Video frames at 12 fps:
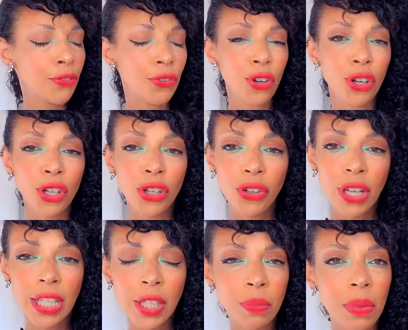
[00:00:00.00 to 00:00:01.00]
for
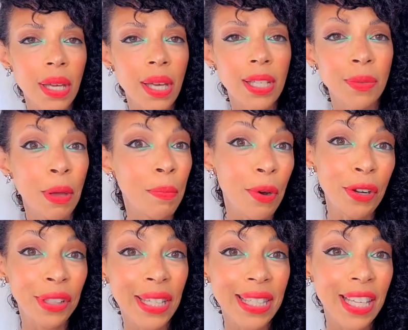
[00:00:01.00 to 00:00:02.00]
christmas my
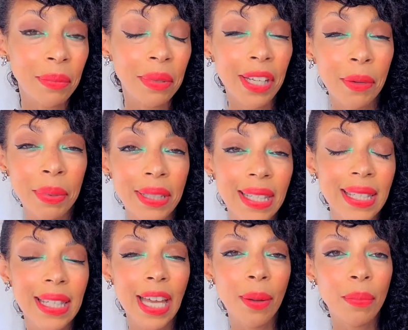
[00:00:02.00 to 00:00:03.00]
birthday is coming up in
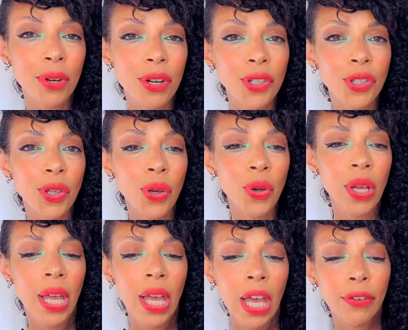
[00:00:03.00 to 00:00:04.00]
december so
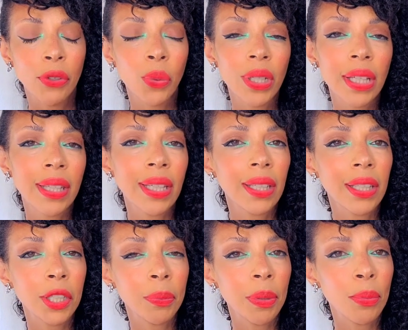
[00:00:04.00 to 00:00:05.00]
if you want to think a
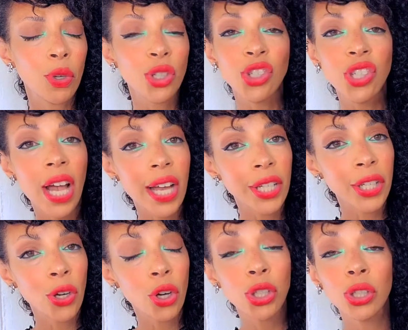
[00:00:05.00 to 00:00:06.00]
little bit more
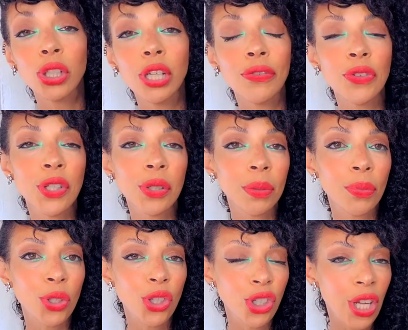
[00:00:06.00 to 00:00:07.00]
shinier or you're looking for something
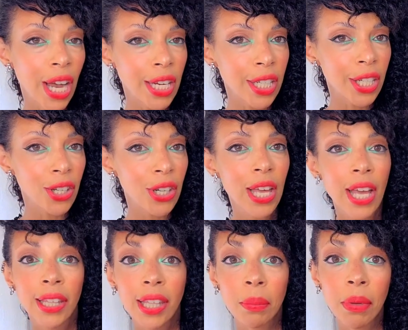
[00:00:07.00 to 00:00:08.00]
more shinier,
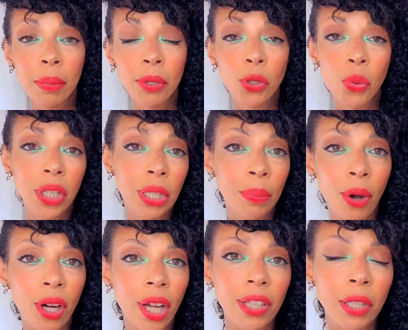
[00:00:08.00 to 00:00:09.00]
then maybe you want to embark on the